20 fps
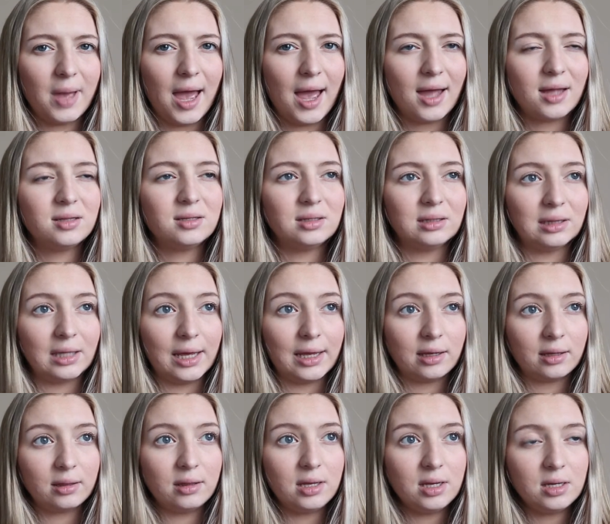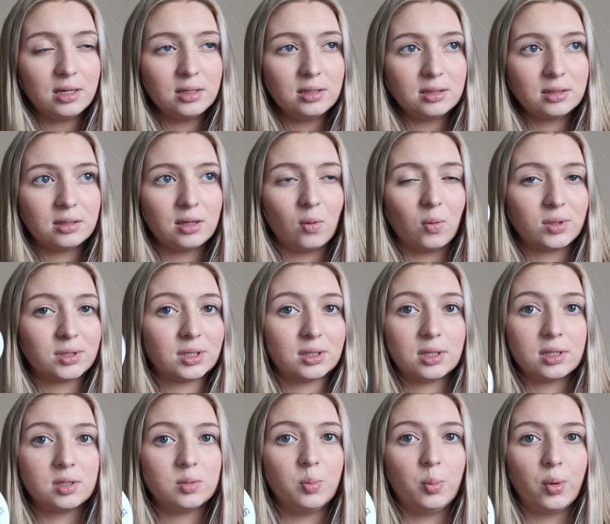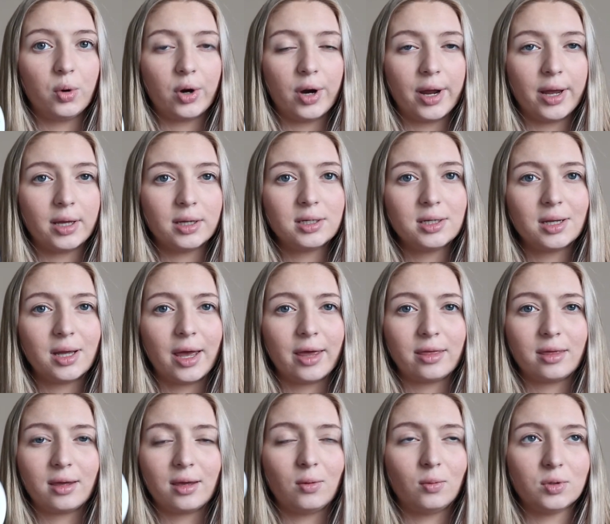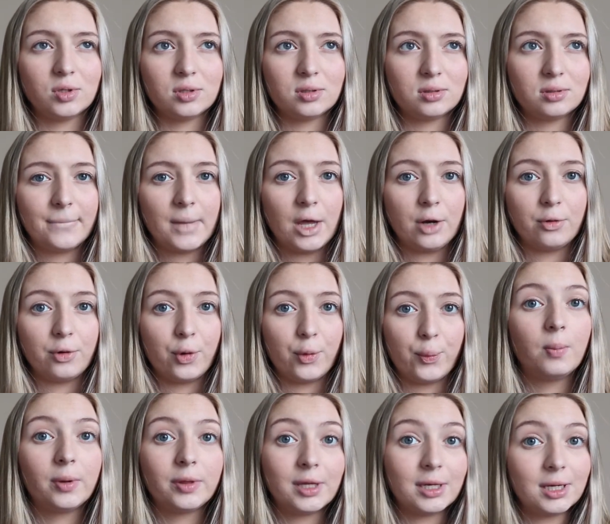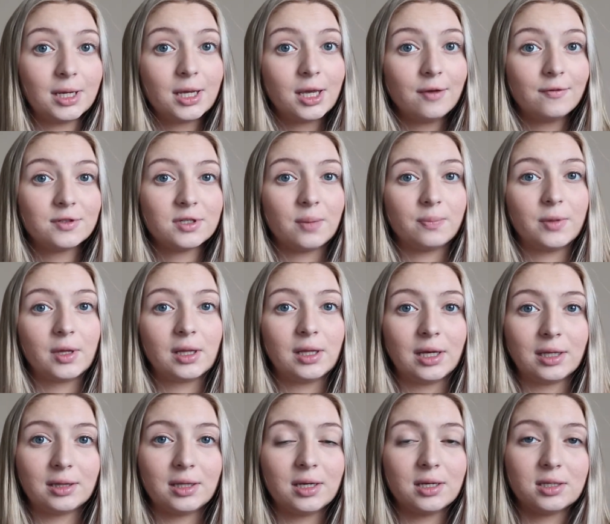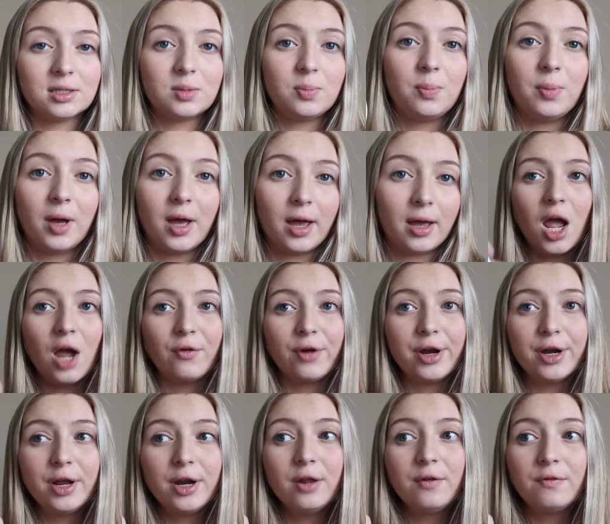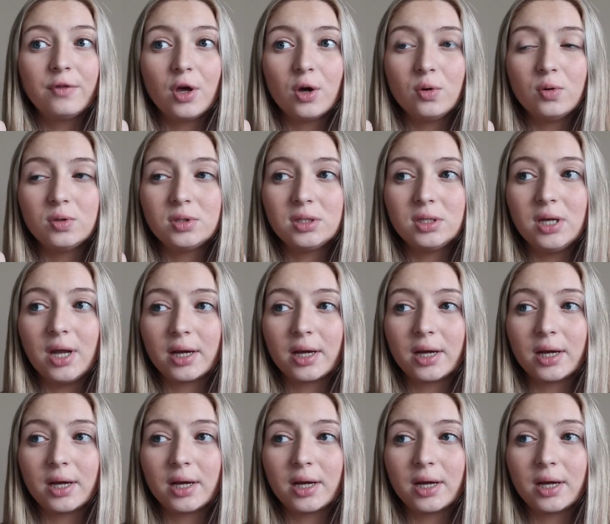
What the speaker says: pads like these. It wasn't this brand, I think it was, I don't know, but they did give something like this, but I ran out of those.